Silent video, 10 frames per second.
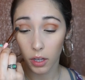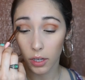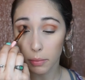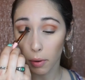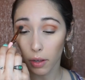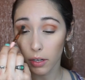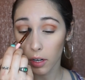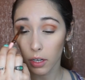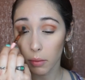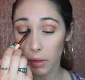it's probably
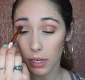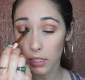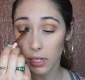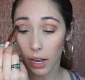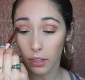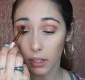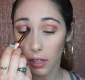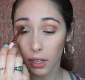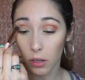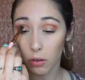not going to be exactly
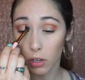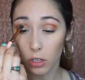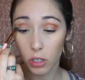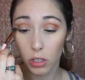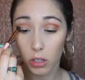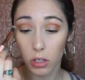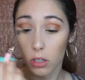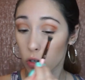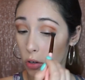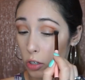like who
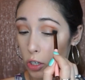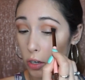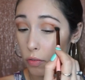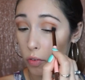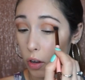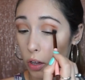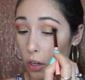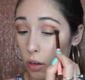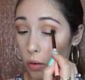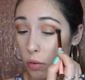you're trying to
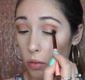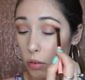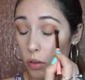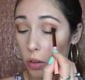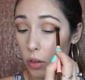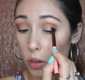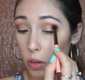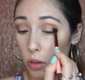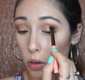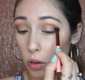follow
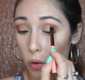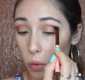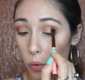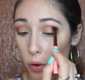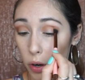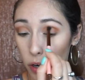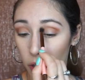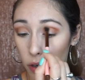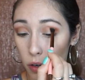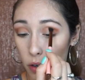
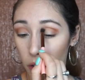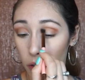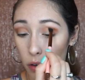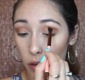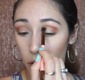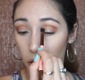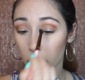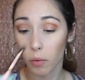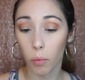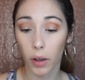or
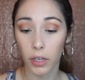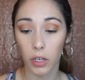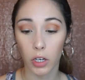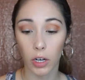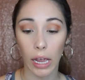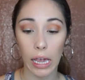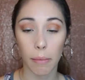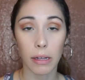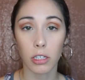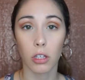what you're
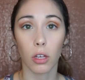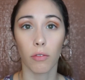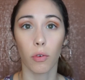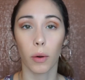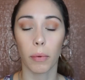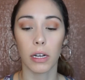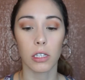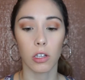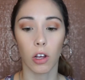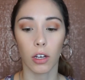aiming to look for, but
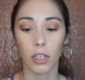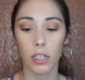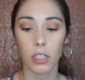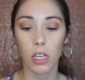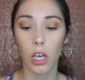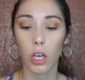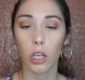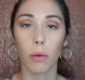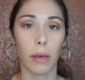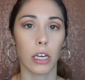as long as
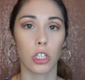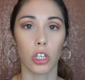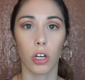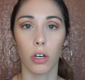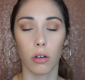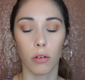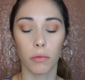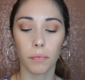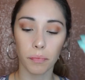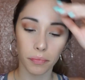you make it your
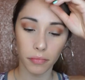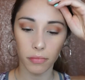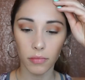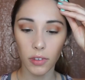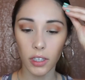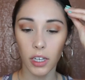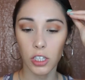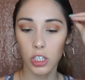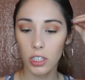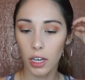own
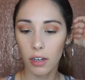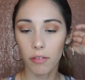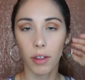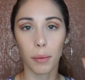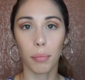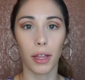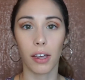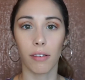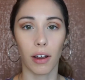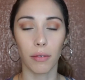and just kind of like
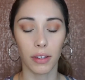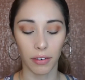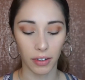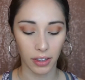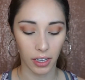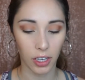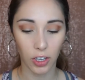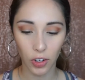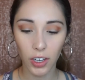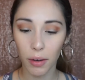play around with everything,
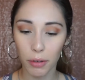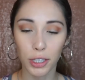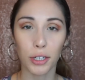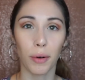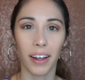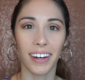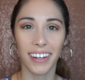you'll get what you want.